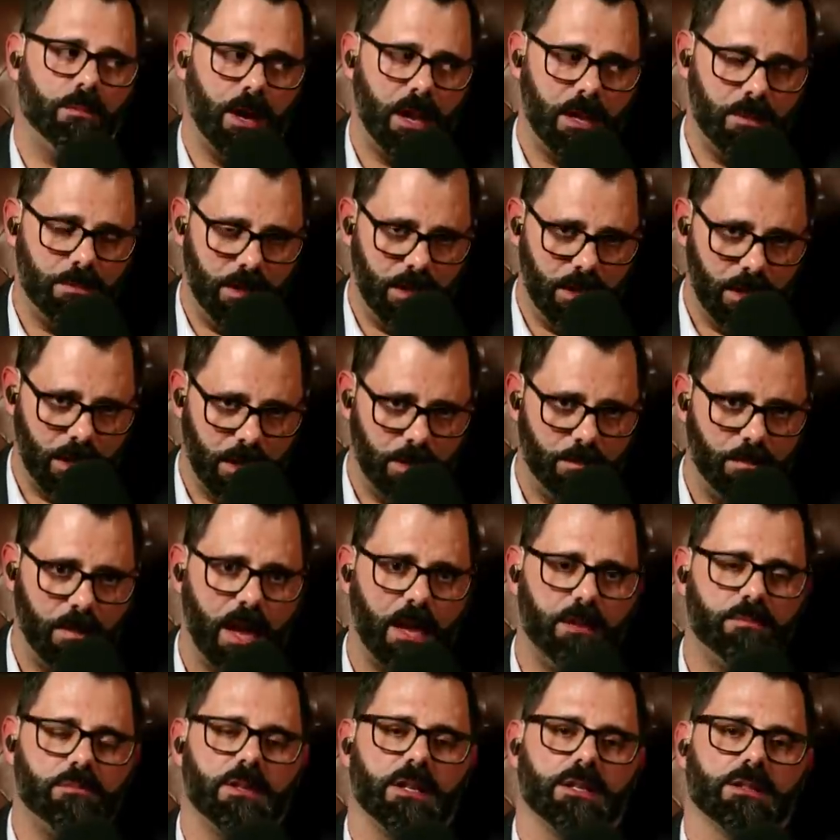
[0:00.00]
might be a
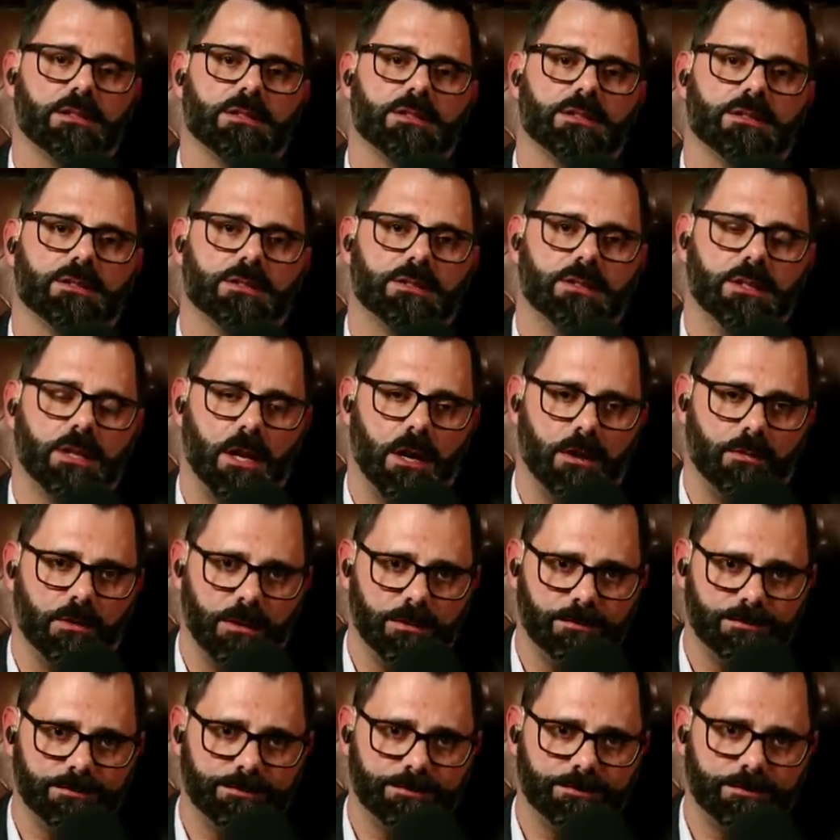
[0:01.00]
commandment to cover.